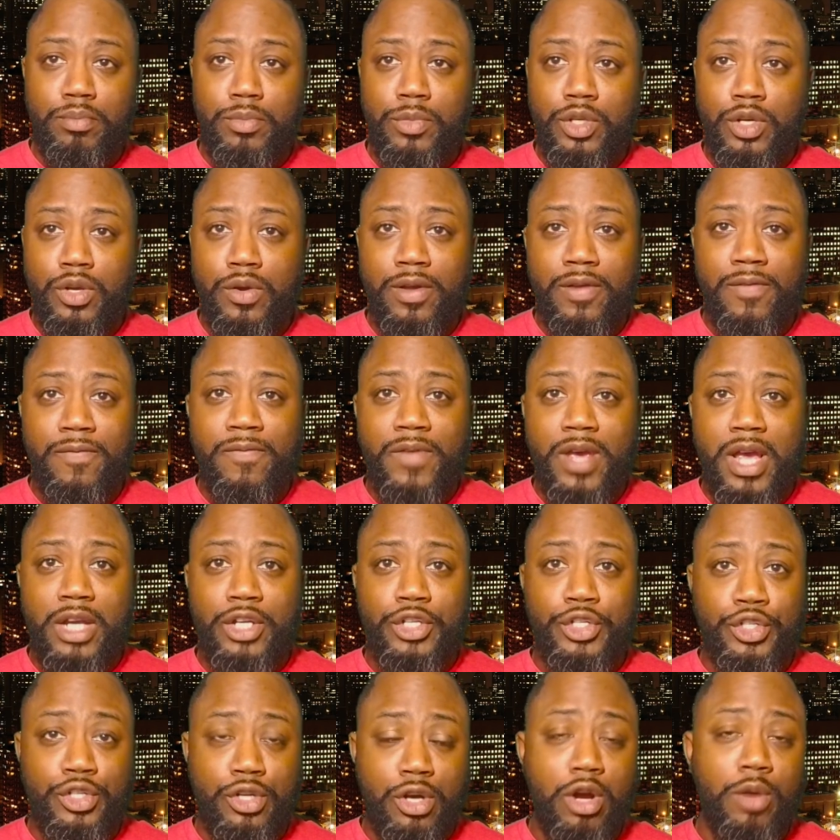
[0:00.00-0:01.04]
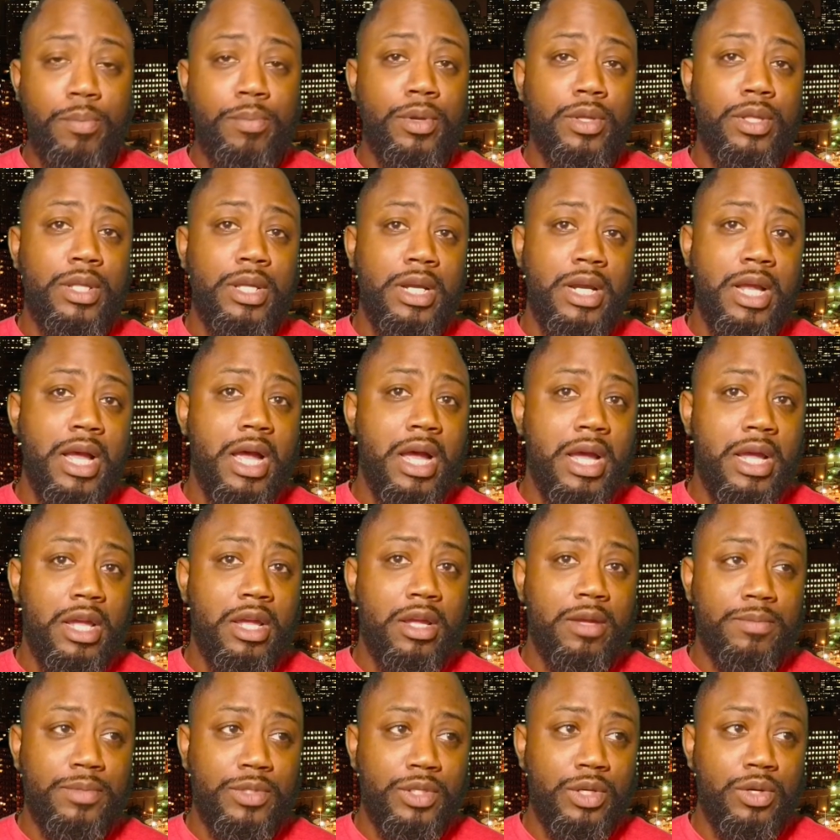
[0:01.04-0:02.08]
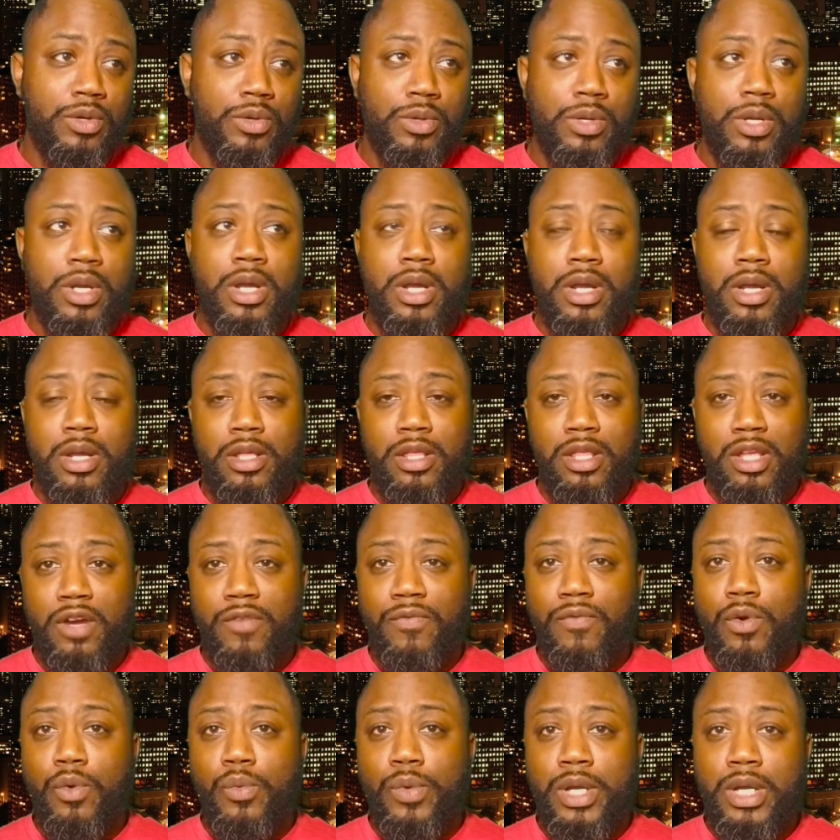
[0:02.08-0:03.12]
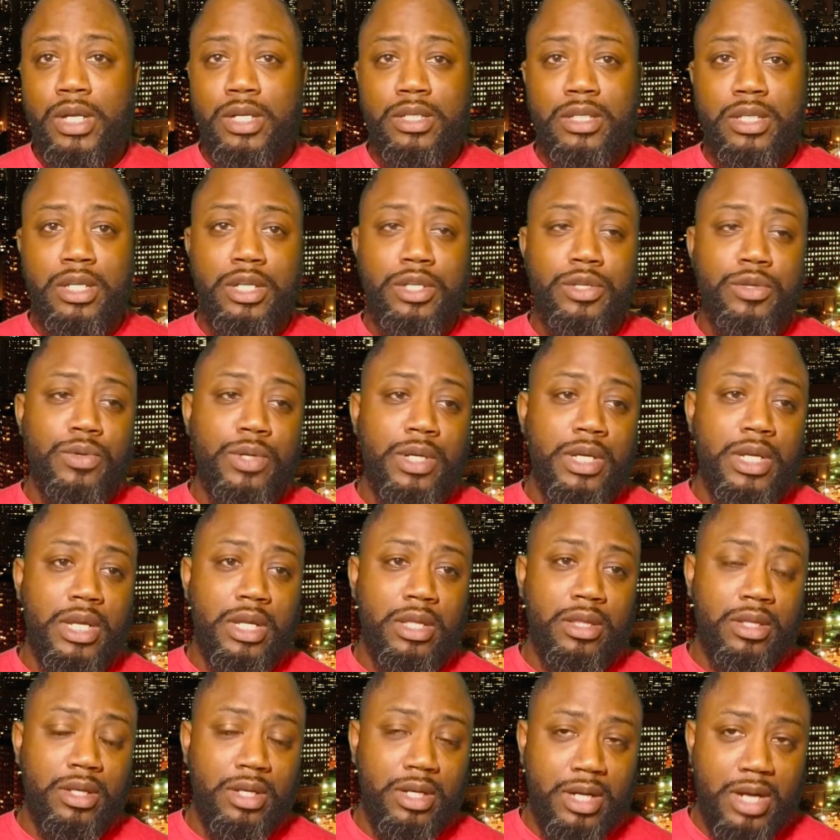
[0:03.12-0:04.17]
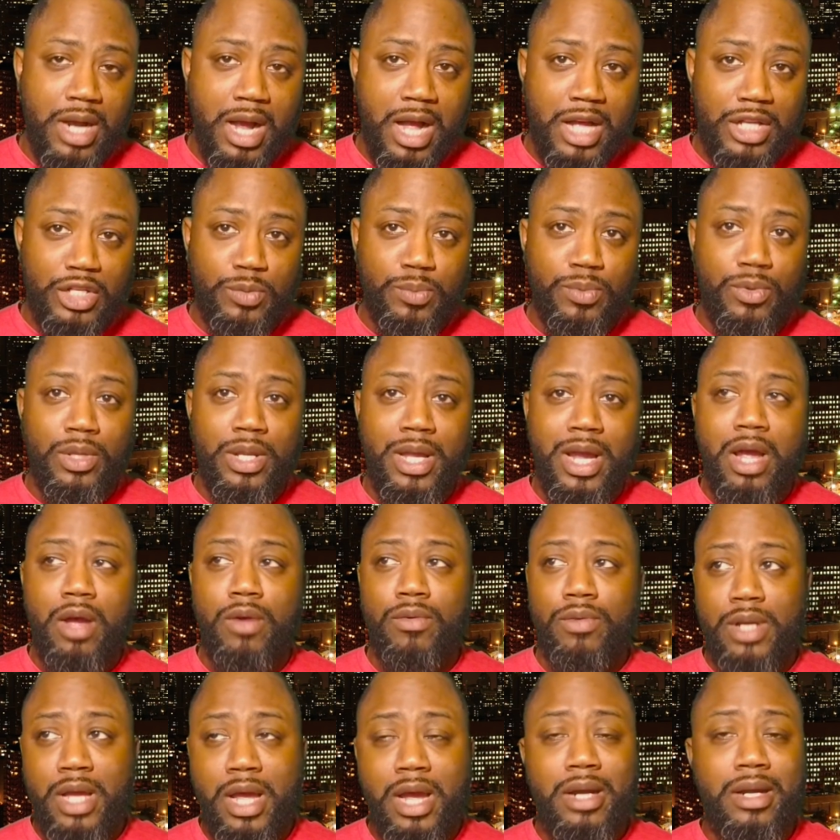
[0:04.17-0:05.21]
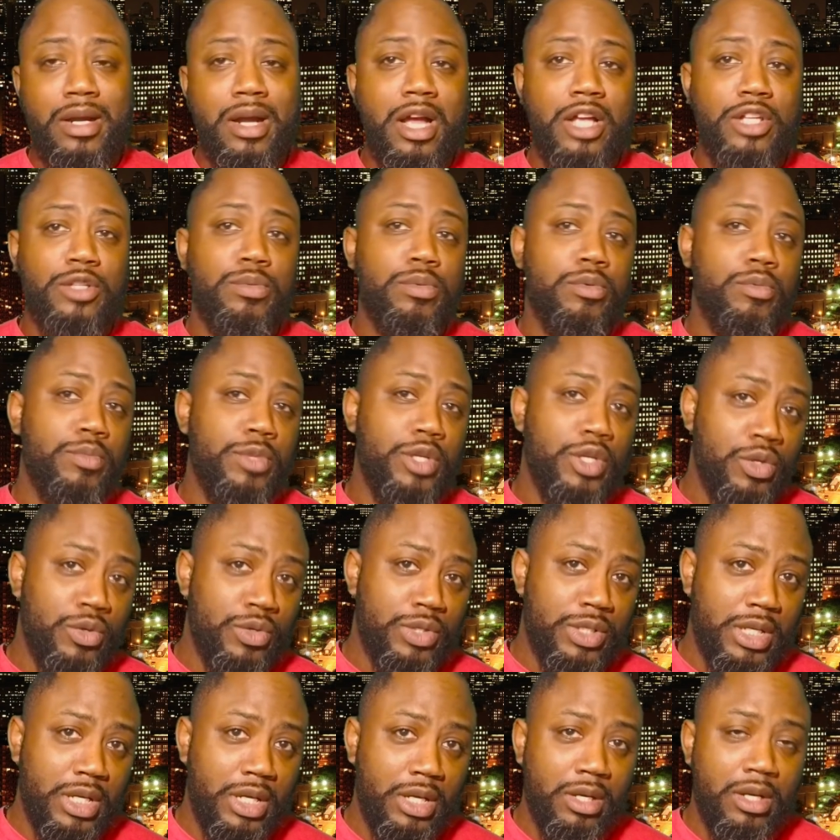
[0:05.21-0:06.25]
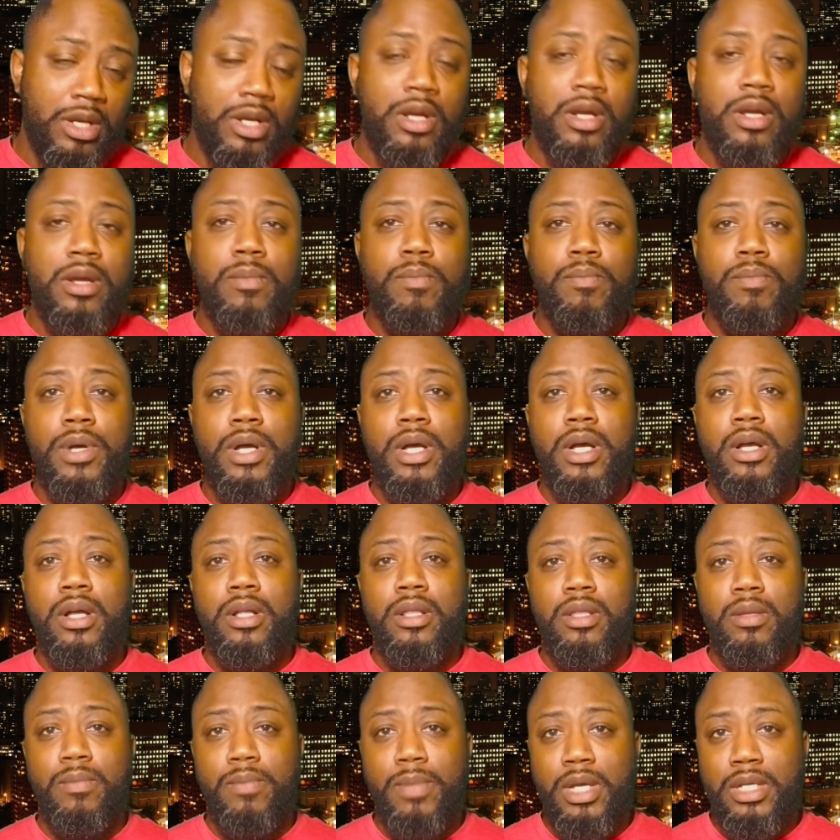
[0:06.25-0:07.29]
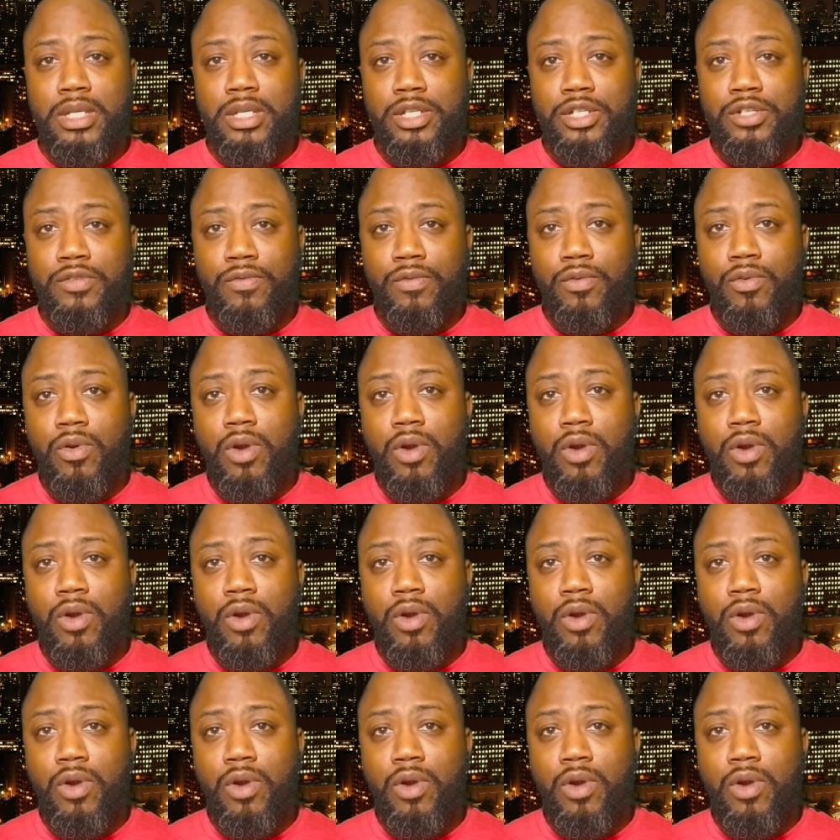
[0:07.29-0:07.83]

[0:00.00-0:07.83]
you know in fact sharper than i am so Therefore, we can continue to get the gospel out, not gospel music, but the message of